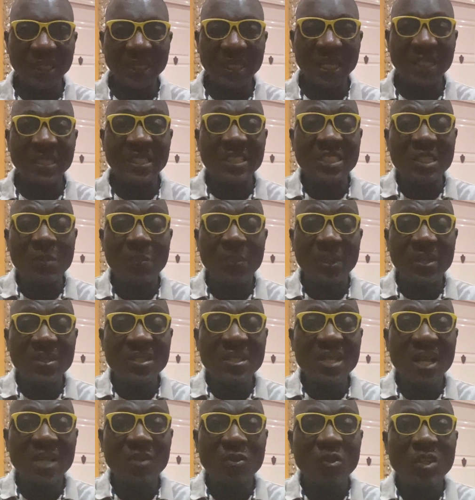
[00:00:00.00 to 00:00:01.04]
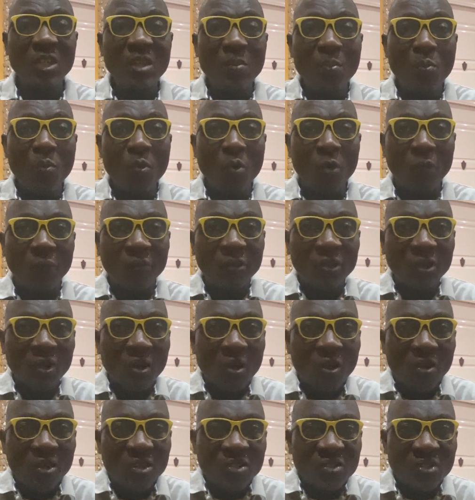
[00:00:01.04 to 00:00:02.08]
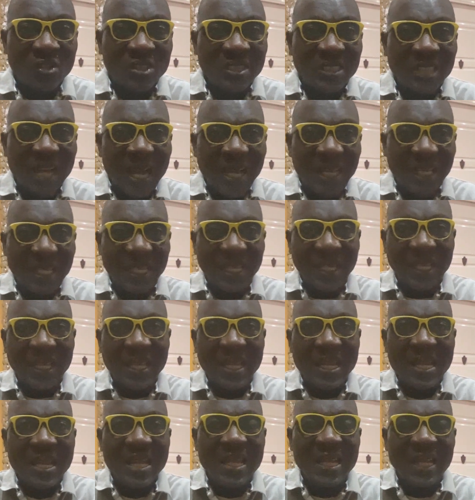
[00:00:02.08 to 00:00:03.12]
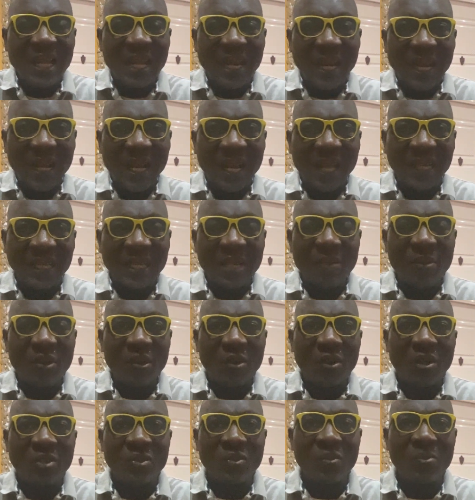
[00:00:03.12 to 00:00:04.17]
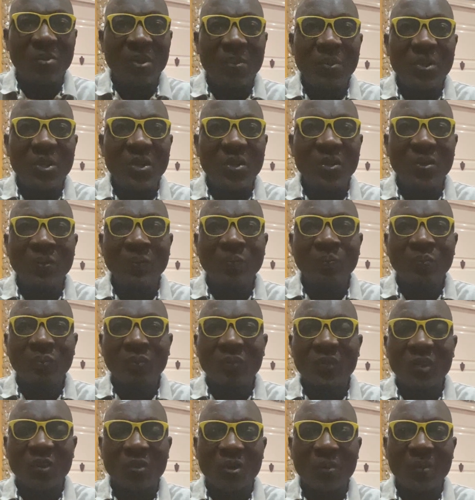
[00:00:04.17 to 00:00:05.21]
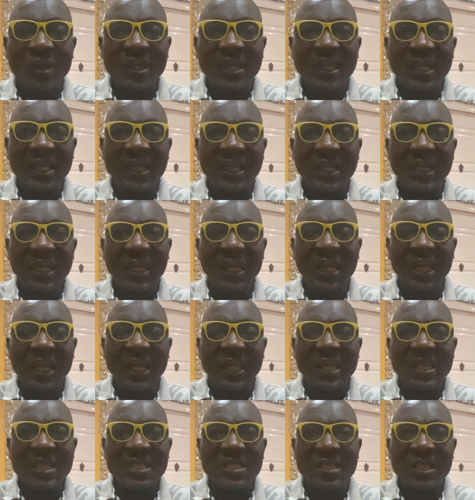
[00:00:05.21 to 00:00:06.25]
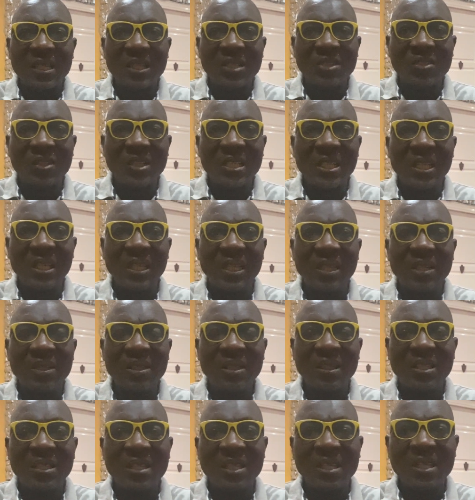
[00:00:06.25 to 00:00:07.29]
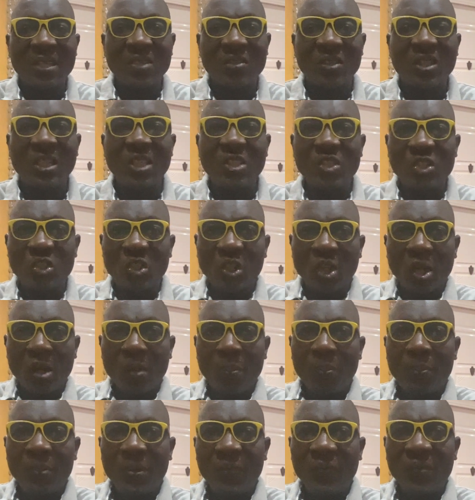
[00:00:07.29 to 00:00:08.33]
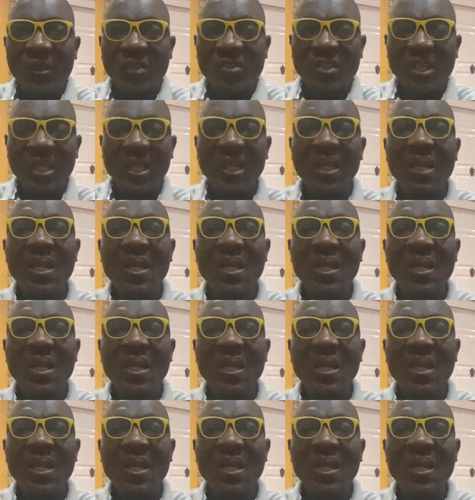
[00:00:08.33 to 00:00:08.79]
That is, the person has only moved horizontally, like because maybe somebody is on a job previously,